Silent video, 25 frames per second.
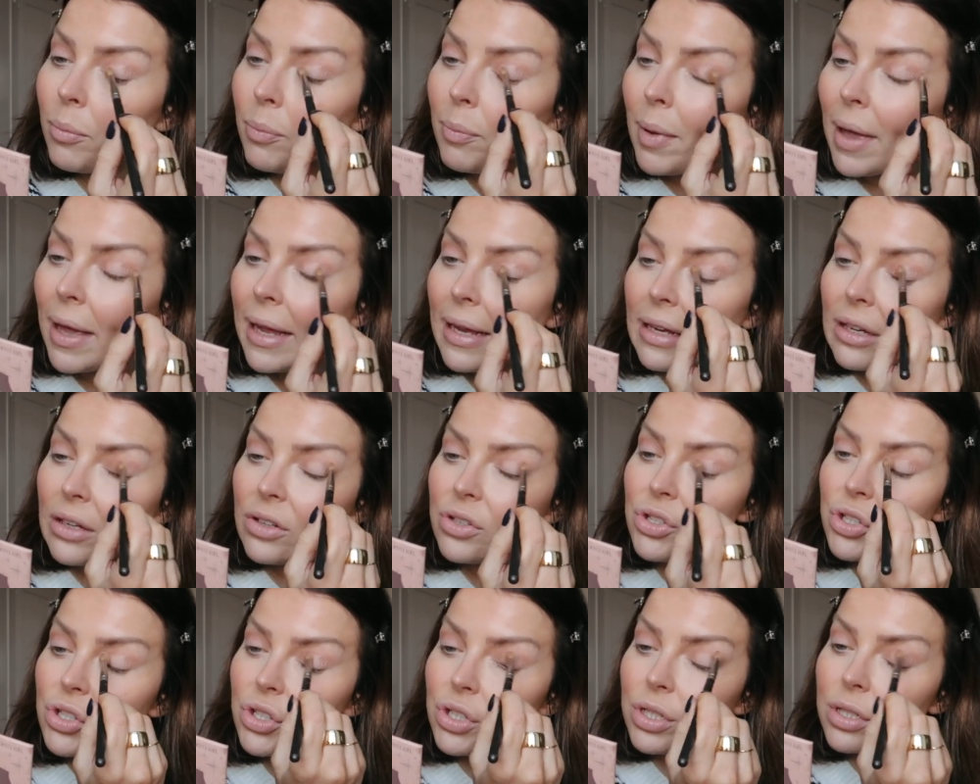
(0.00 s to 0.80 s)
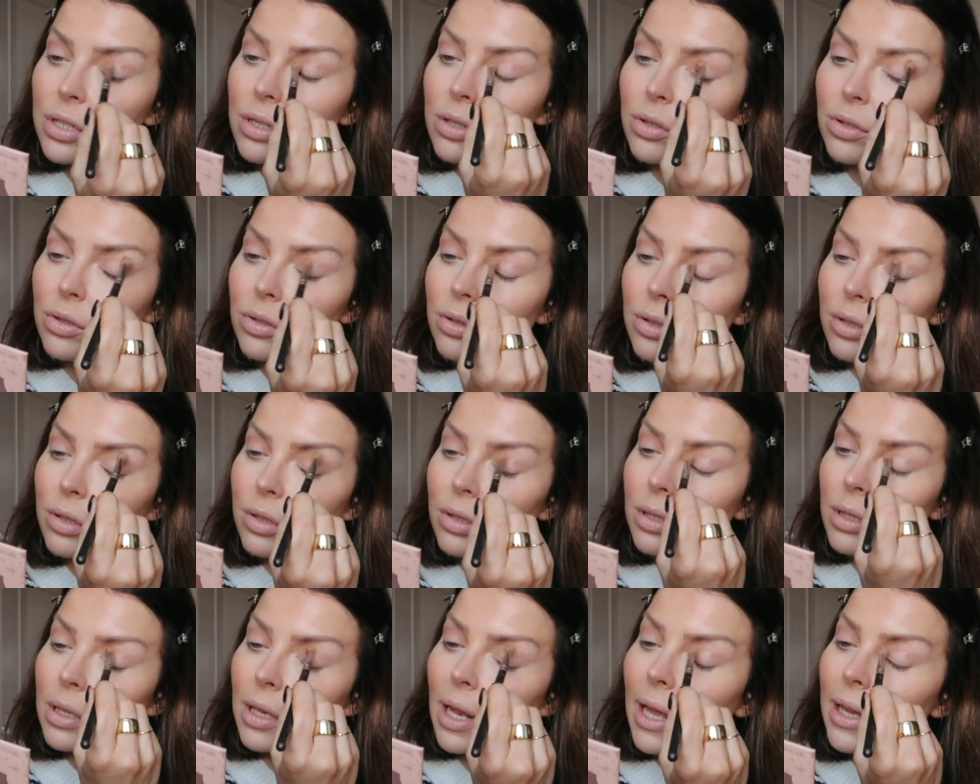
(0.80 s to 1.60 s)
beige,
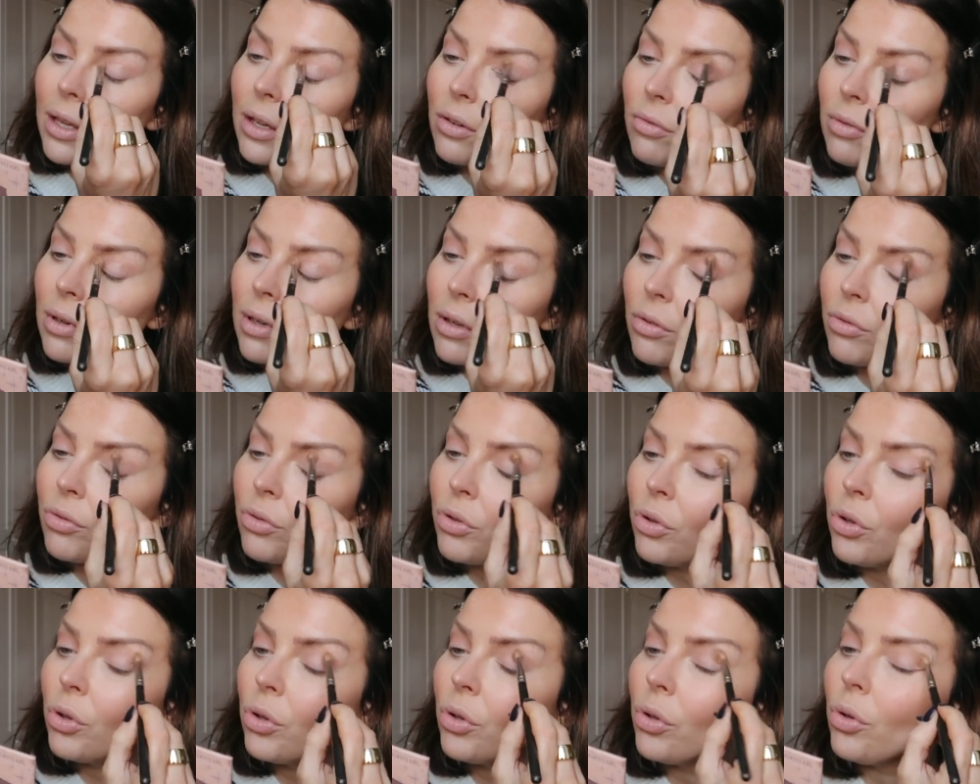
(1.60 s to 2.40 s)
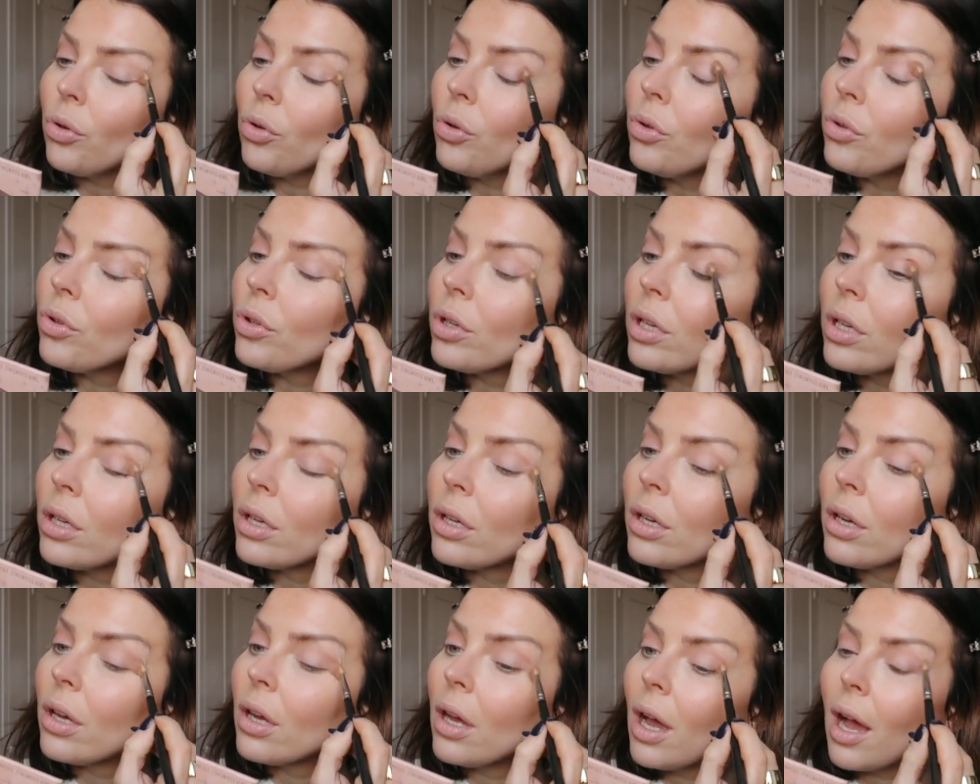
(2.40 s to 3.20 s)
like real nude
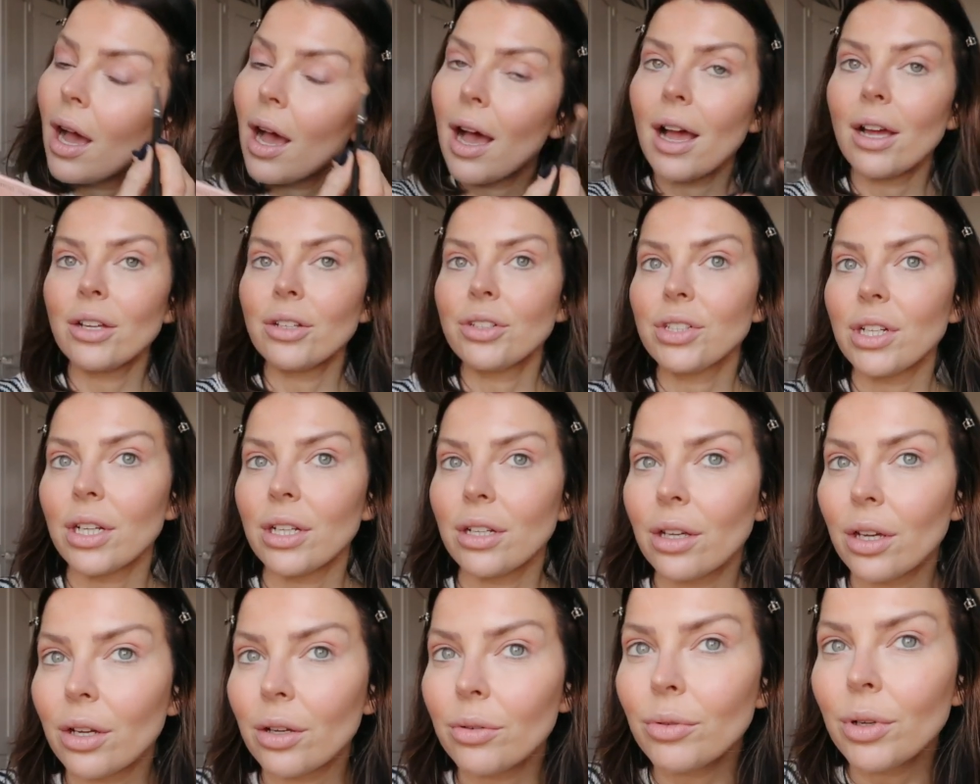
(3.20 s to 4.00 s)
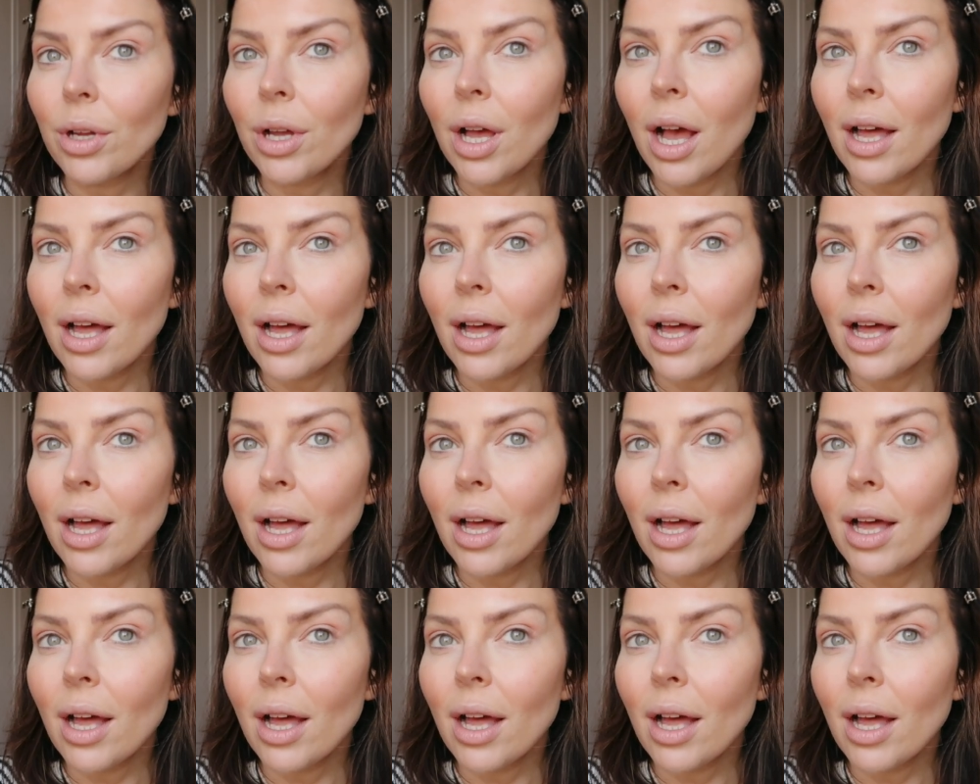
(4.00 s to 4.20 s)
eyeshadow.